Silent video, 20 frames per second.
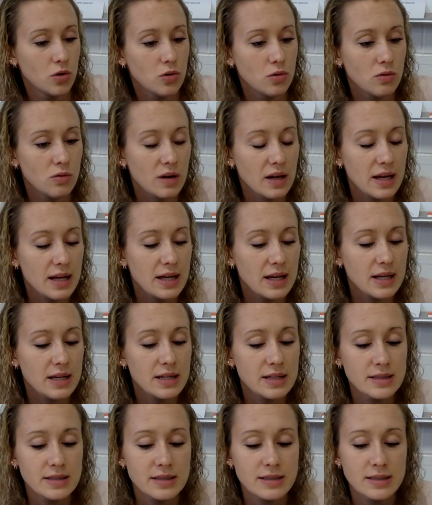Who
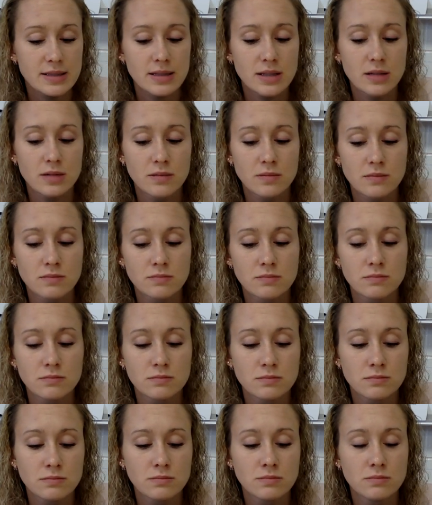is
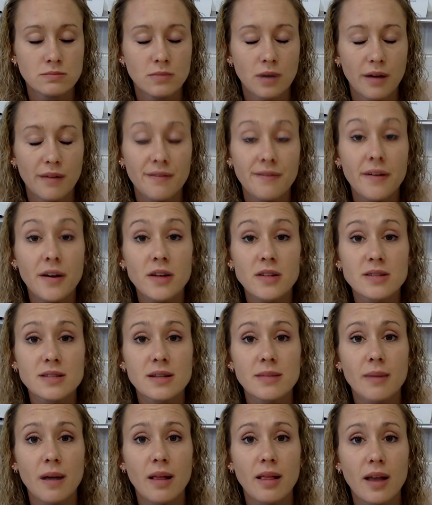
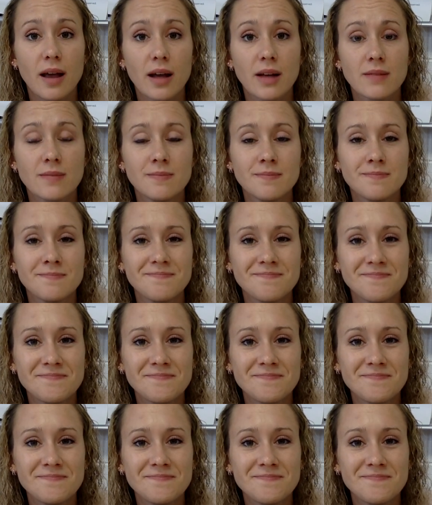first in my line?